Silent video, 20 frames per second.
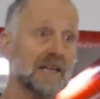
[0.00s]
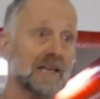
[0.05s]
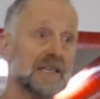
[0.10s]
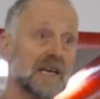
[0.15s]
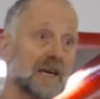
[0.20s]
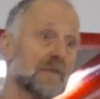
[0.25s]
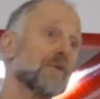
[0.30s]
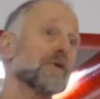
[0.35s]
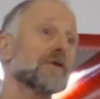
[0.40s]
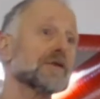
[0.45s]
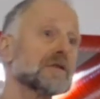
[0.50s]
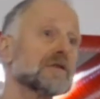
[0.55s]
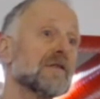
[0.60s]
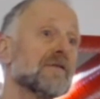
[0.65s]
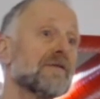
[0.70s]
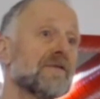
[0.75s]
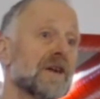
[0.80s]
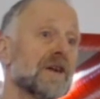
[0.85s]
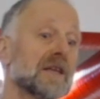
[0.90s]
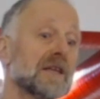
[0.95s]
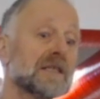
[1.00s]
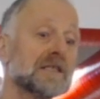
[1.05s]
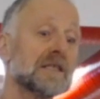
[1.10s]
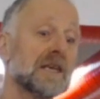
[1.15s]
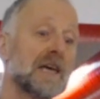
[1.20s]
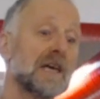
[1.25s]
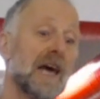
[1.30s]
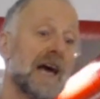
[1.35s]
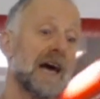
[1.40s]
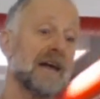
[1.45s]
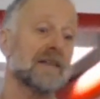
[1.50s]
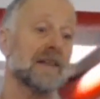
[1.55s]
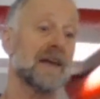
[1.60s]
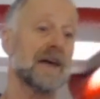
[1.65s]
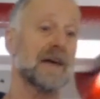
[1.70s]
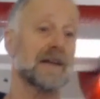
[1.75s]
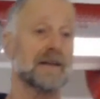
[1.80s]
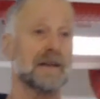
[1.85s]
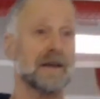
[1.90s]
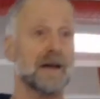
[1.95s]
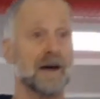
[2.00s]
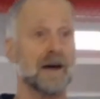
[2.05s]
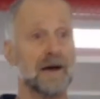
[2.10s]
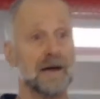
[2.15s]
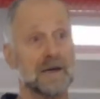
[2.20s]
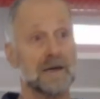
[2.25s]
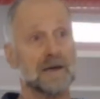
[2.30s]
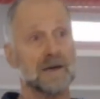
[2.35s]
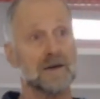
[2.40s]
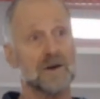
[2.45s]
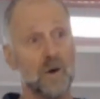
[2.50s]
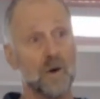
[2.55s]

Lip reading: and take personal fitness and then